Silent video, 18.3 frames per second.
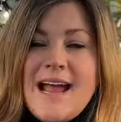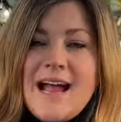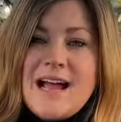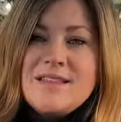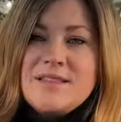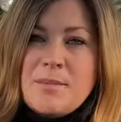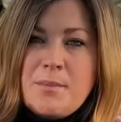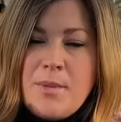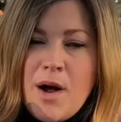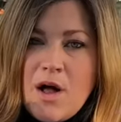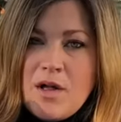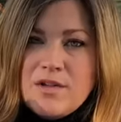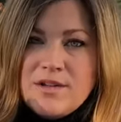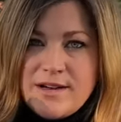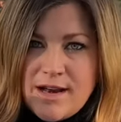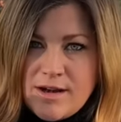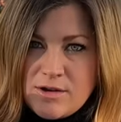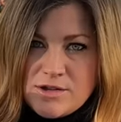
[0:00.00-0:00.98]
And the
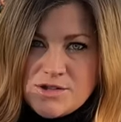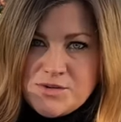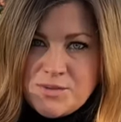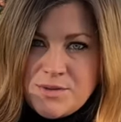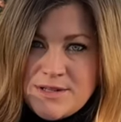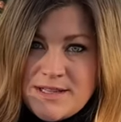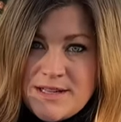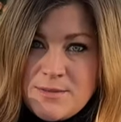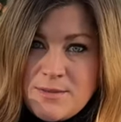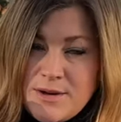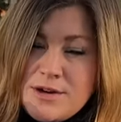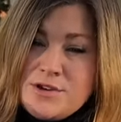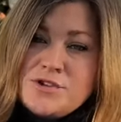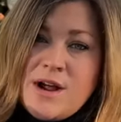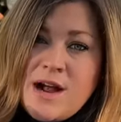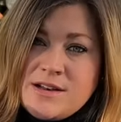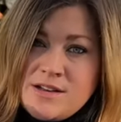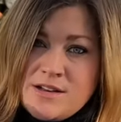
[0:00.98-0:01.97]
pollinators really were
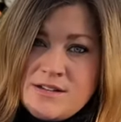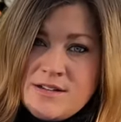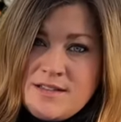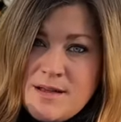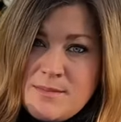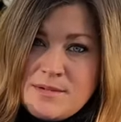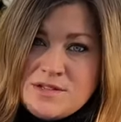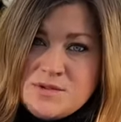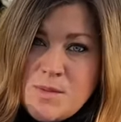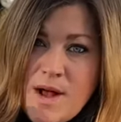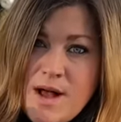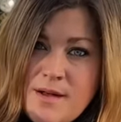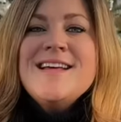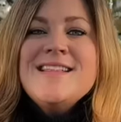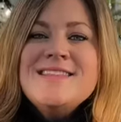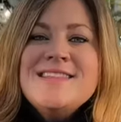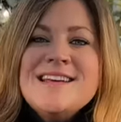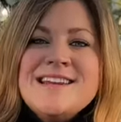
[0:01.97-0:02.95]
attracted to them as
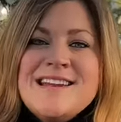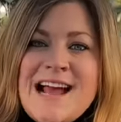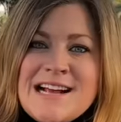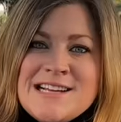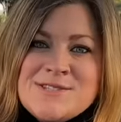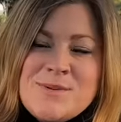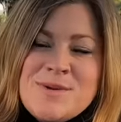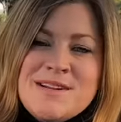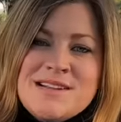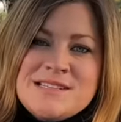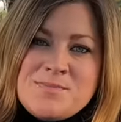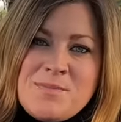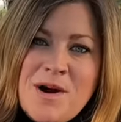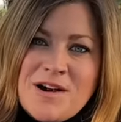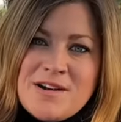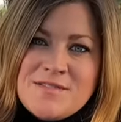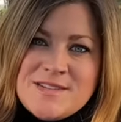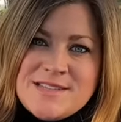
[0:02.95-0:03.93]
well. The next one is
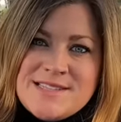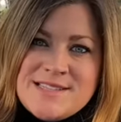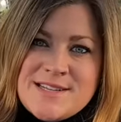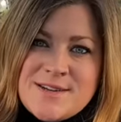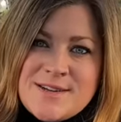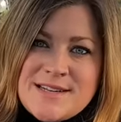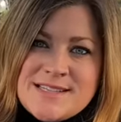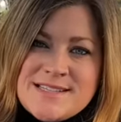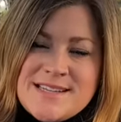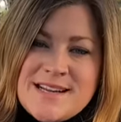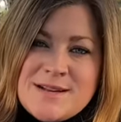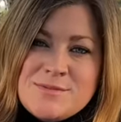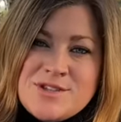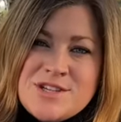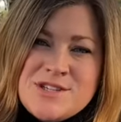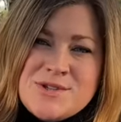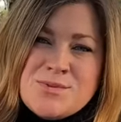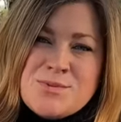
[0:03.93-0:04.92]
part of a series that I'm
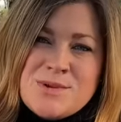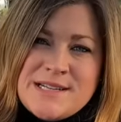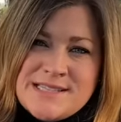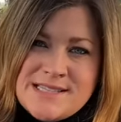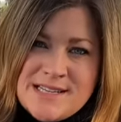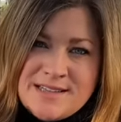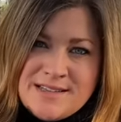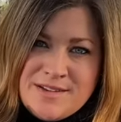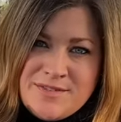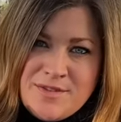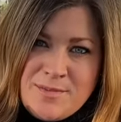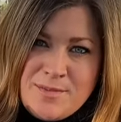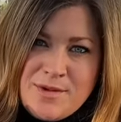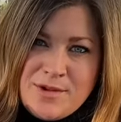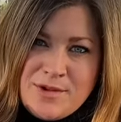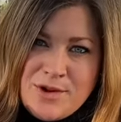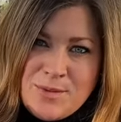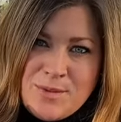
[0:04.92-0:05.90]
just recently
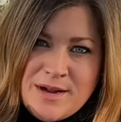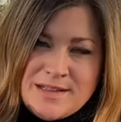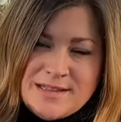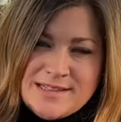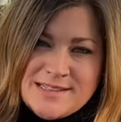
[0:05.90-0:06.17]
familiar with.